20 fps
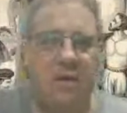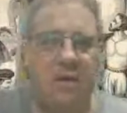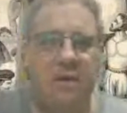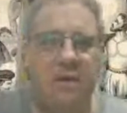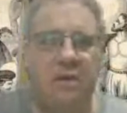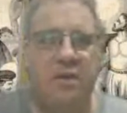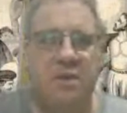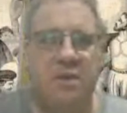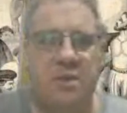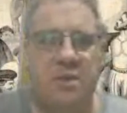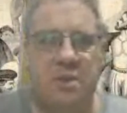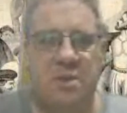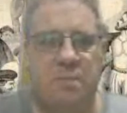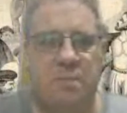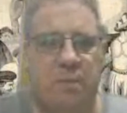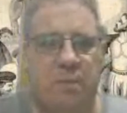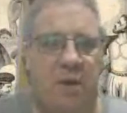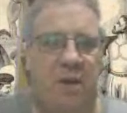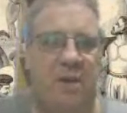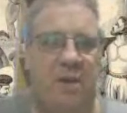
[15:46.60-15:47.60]
it's
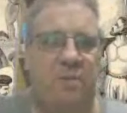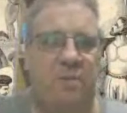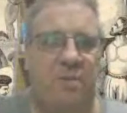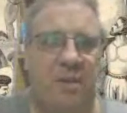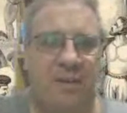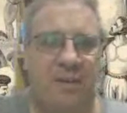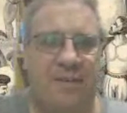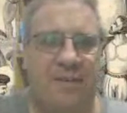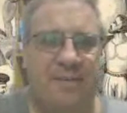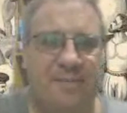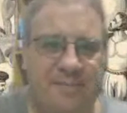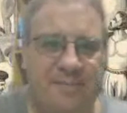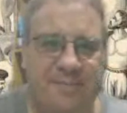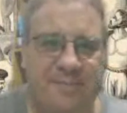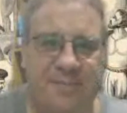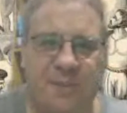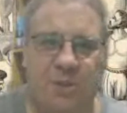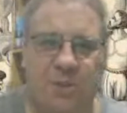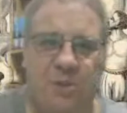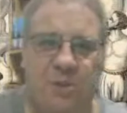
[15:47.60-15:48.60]
inspired me
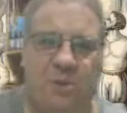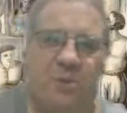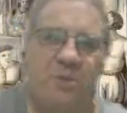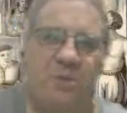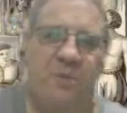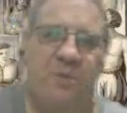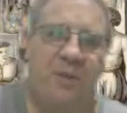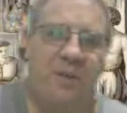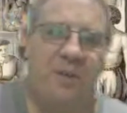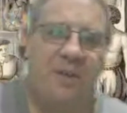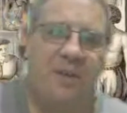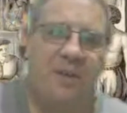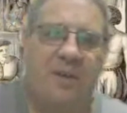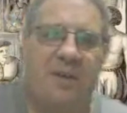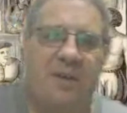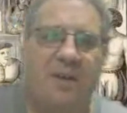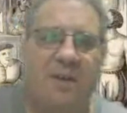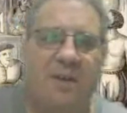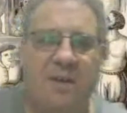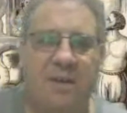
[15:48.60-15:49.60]
to
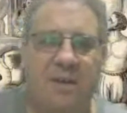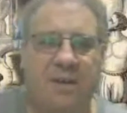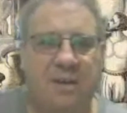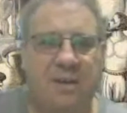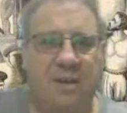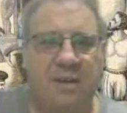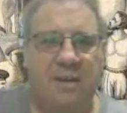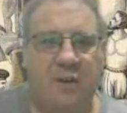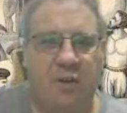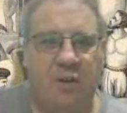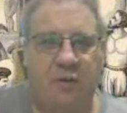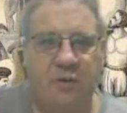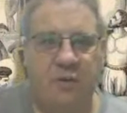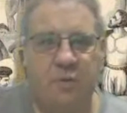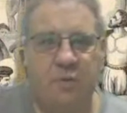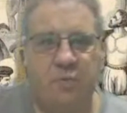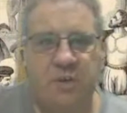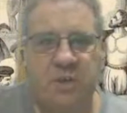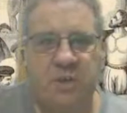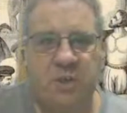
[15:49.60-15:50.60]

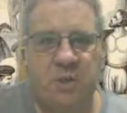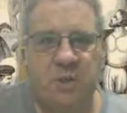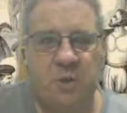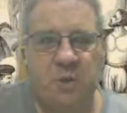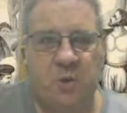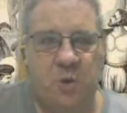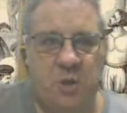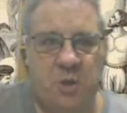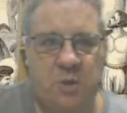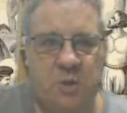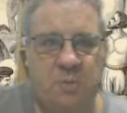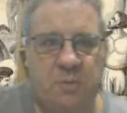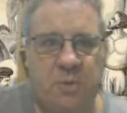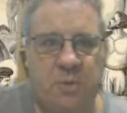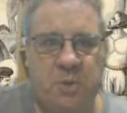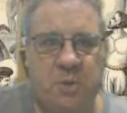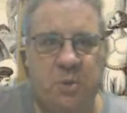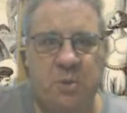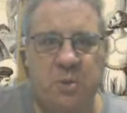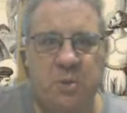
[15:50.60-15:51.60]
encourage preaching the gospel.
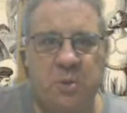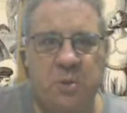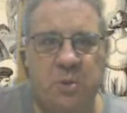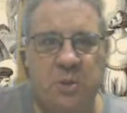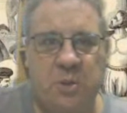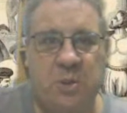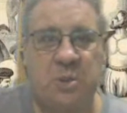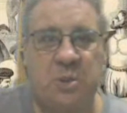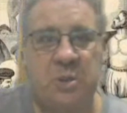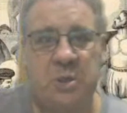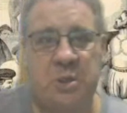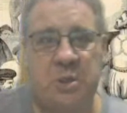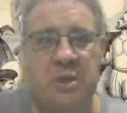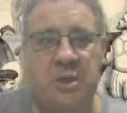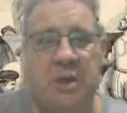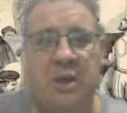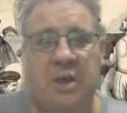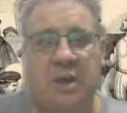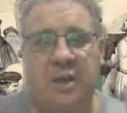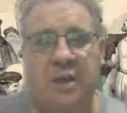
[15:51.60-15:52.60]
So this this
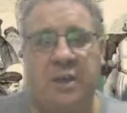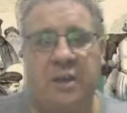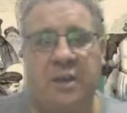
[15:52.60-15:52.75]
guy